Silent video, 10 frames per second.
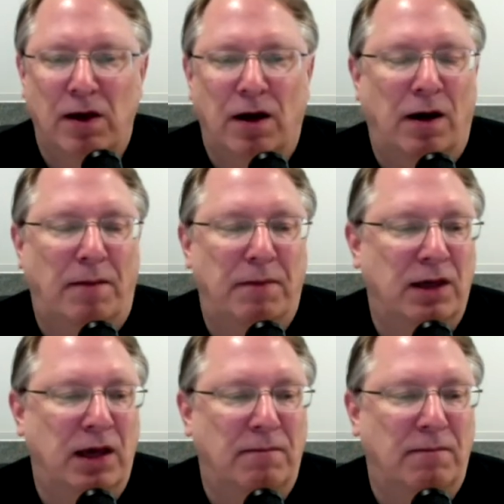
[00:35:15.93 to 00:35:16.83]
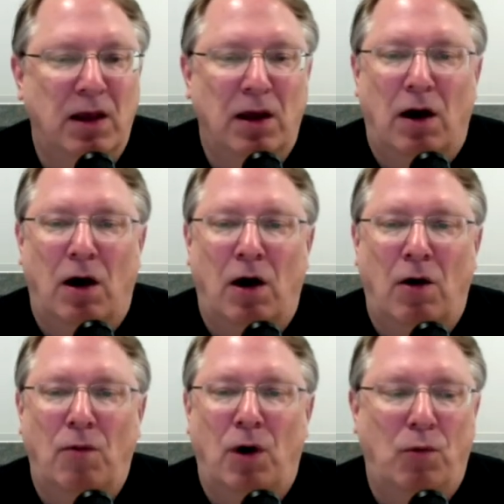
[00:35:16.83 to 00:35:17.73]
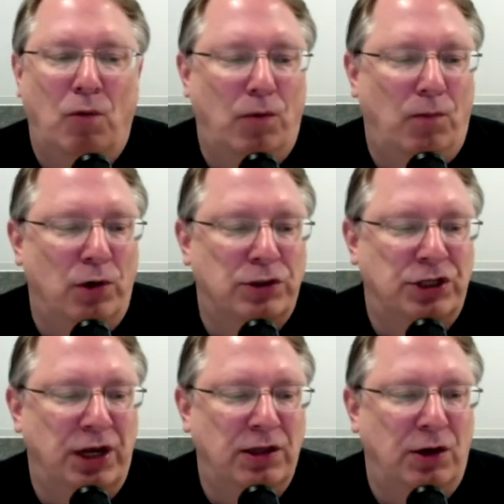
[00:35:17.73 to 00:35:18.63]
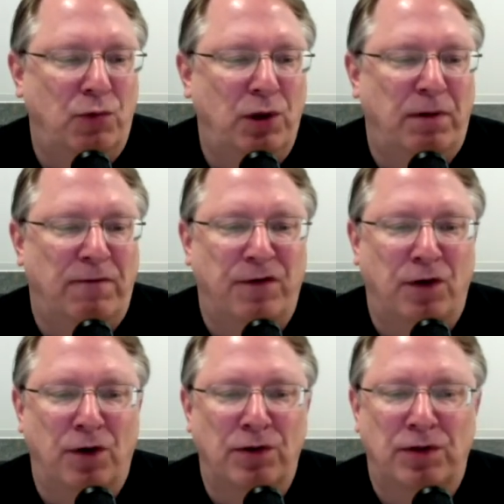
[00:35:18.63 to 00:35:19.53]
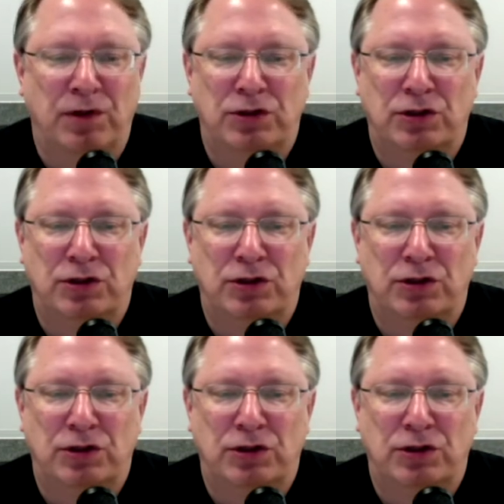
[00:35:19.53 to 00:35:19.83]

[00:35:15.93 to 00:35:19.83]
Um, again, uh, we're saying that we prefer that the,